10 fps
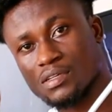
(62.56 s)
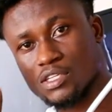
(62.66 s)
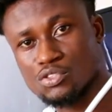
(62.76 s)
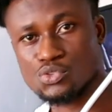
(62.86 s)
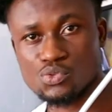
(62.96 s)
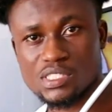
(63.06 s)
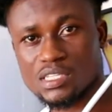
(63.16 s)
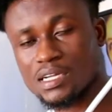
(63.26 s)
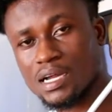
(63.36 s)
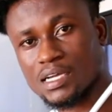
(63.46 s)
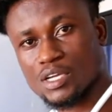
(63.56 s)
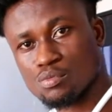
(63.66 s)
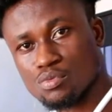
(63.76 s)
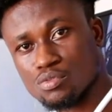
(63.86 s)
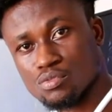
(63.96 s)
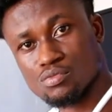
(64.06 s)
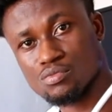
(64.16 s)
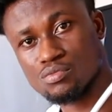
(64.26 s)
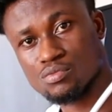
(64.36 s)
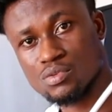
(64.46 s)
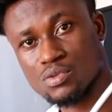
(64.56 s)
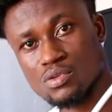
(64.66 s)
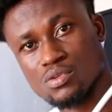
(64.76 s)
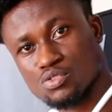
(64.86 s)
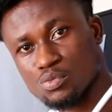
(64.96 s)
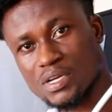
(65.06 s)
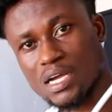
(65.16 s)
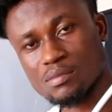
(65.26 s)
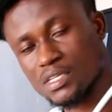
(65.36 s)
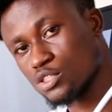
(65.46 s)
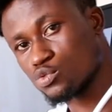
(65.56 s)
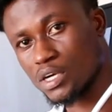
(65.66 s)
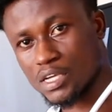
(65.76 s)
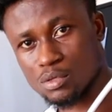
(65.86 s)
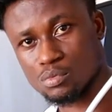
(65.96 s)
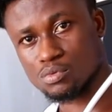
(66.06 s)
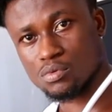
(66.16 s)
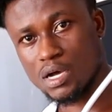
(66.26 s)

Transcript: the two signal cable to become just one cable,